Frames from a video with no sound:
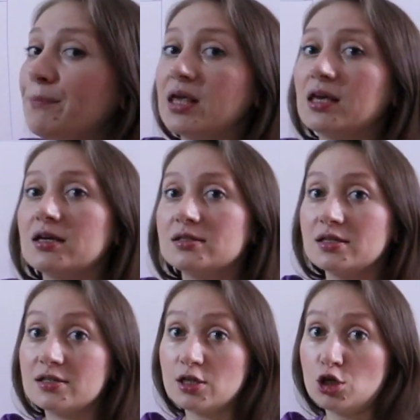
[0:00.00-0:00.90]
because
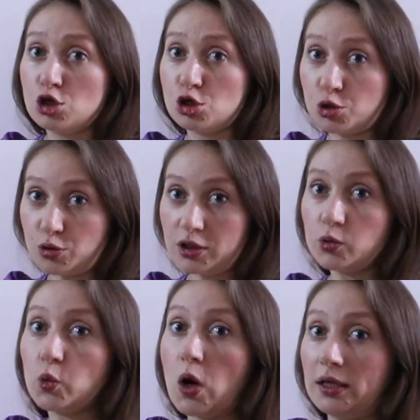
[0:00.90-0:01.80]
it's
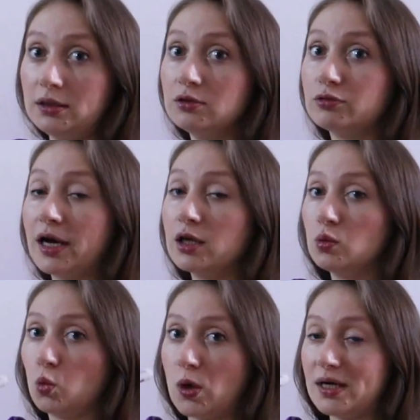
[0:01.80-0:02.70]
short one,
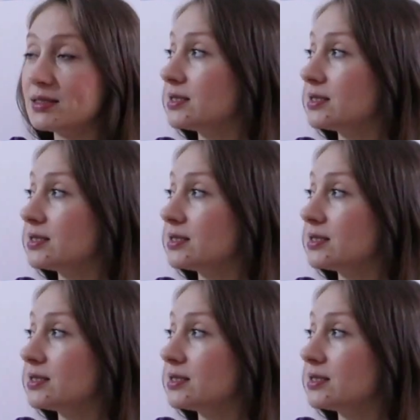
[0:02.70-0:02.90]
right? One